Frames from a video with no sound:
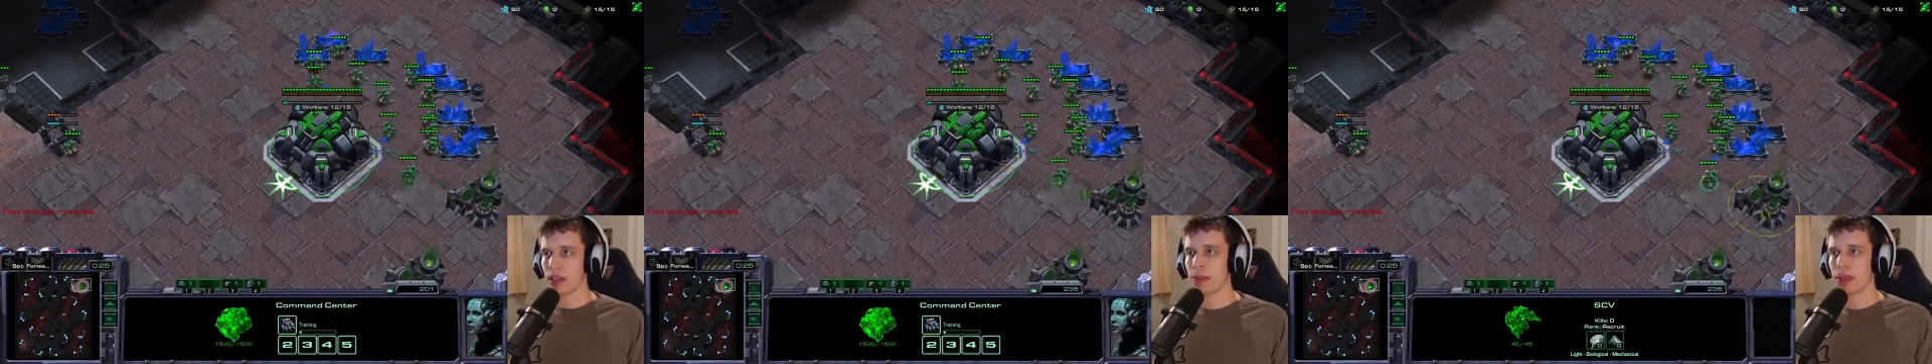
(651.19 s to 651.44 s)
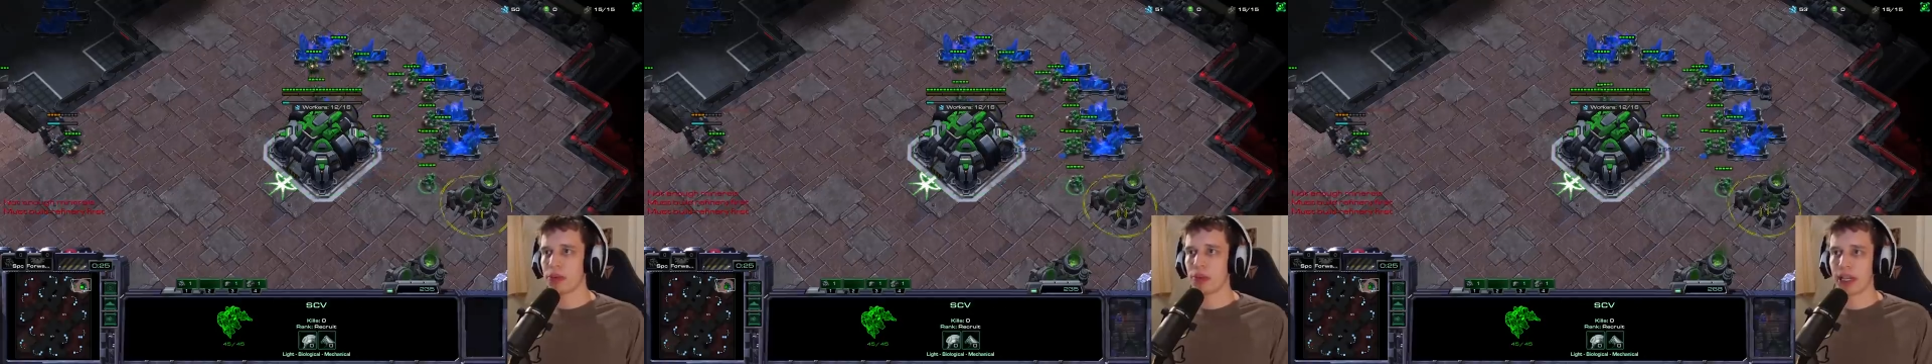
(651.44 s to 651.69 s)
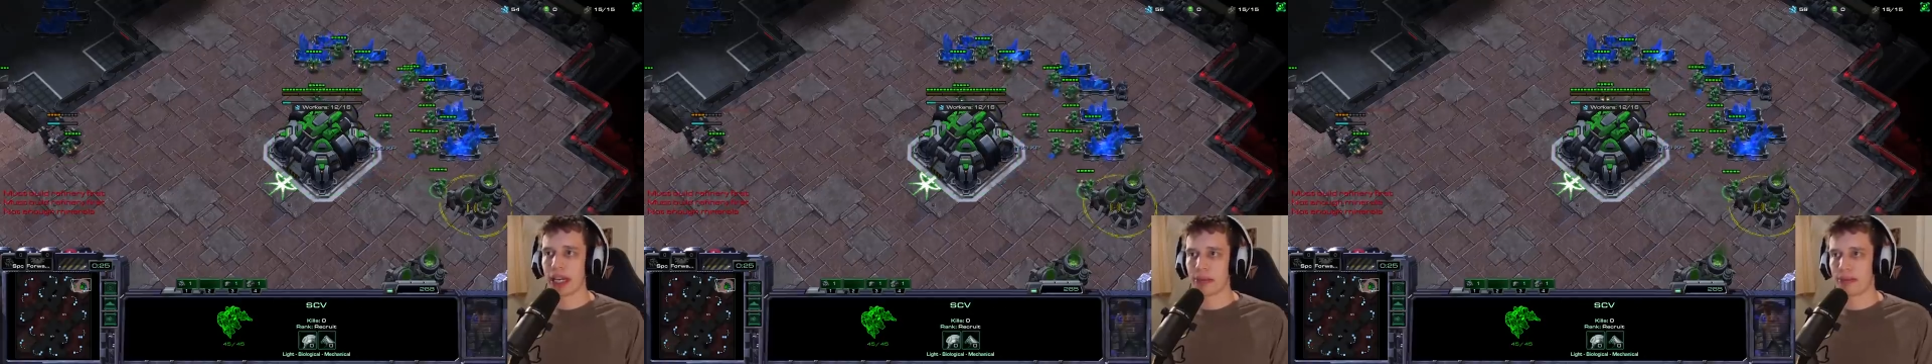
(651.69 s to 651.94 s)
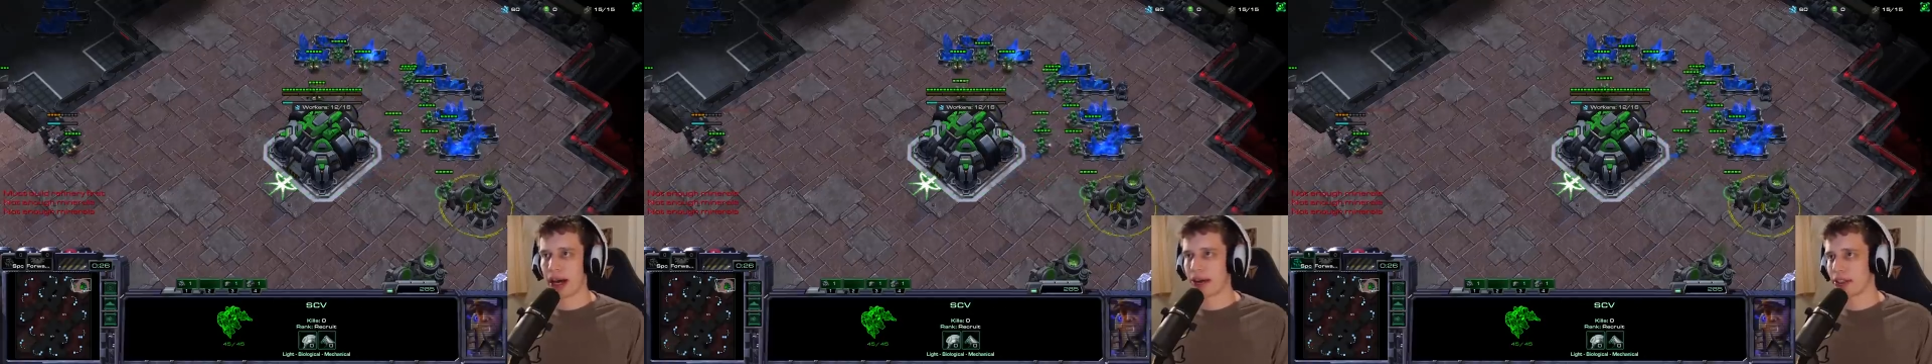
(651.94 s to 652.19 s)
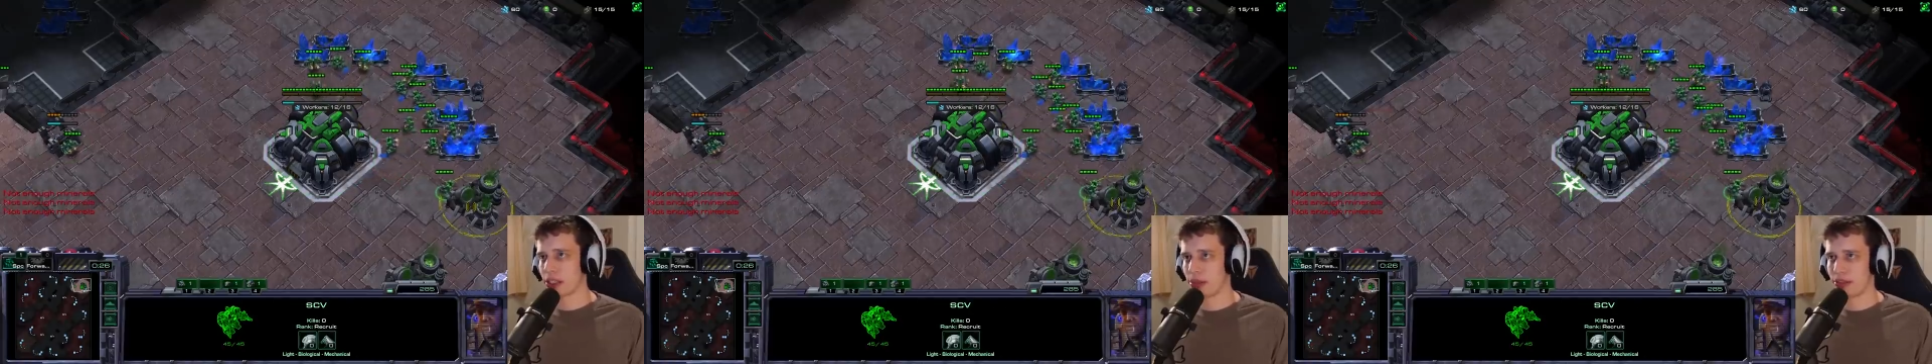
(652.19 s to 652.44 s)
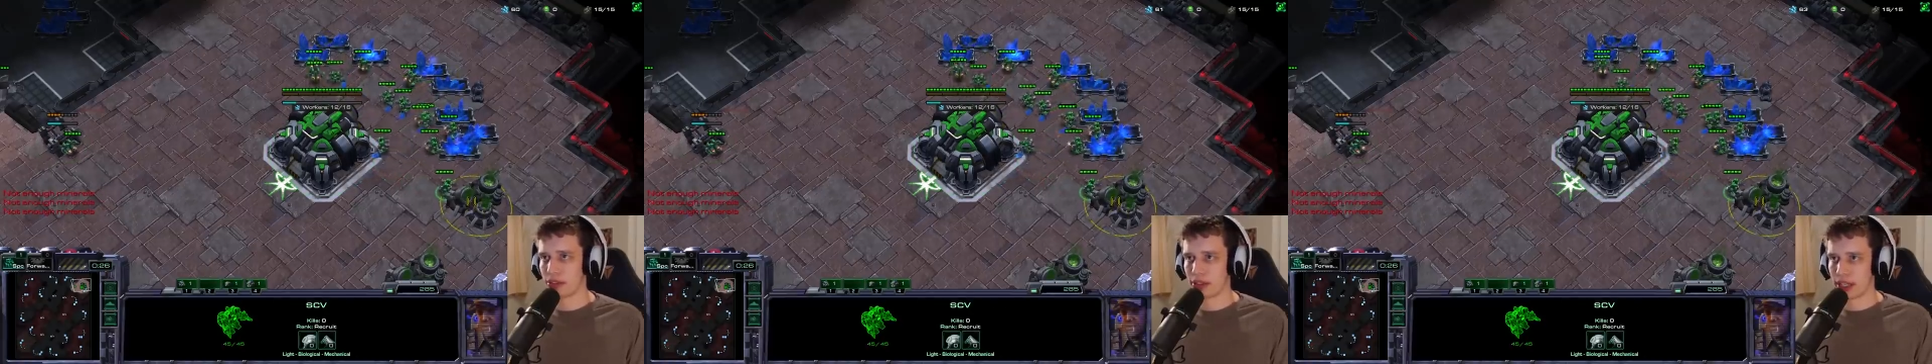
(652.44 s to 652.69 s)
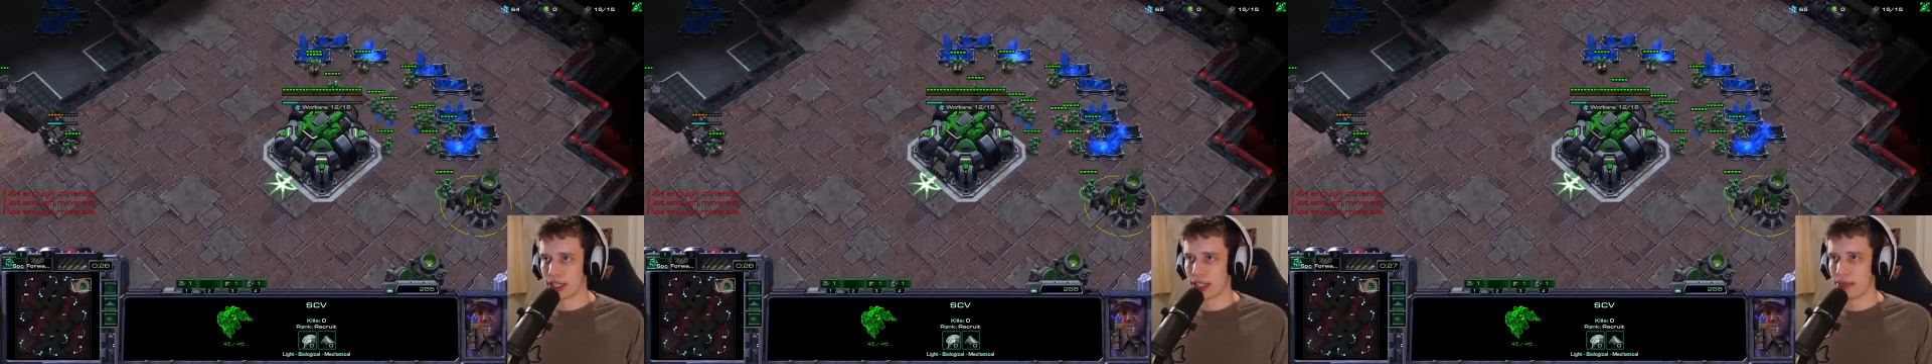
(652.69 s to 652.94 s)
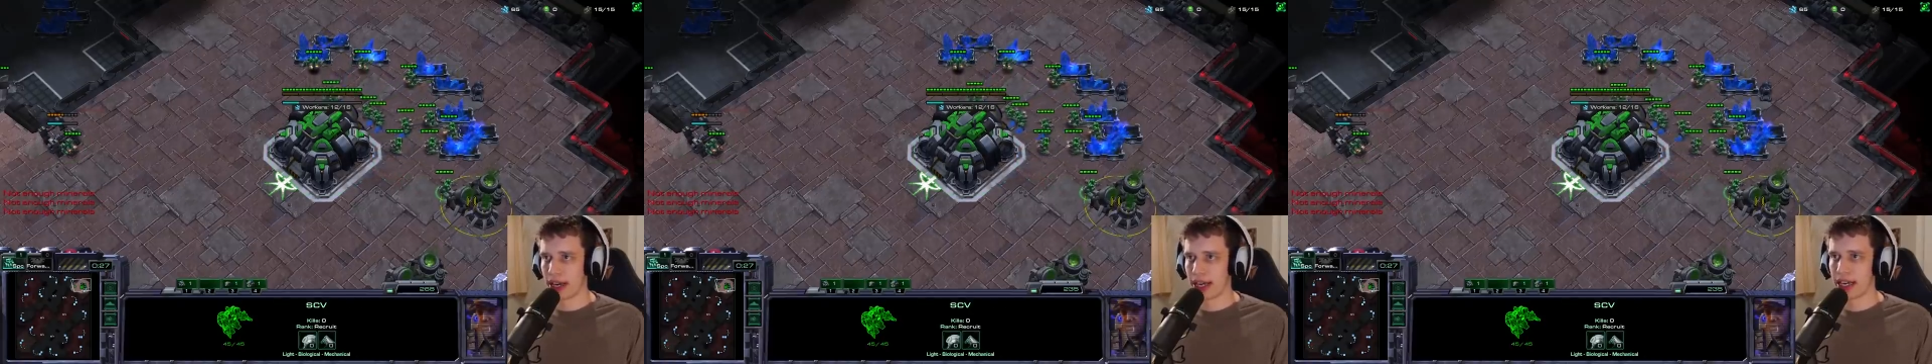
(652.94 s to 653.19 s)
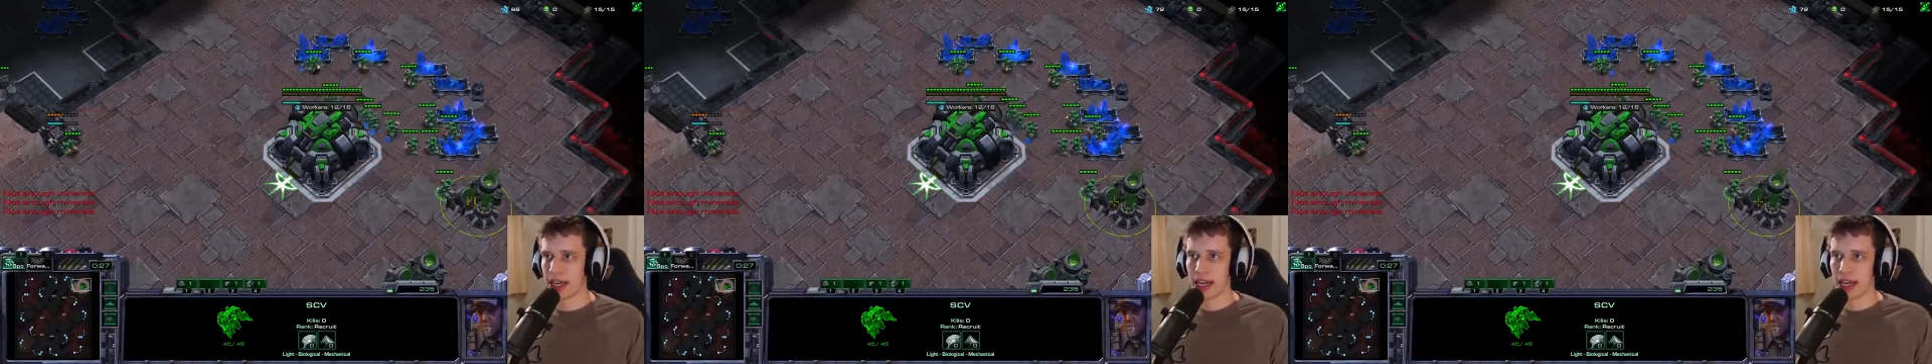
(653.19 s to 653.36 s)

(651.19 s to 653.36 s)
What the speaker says: But we'll get a barracks before the eBay.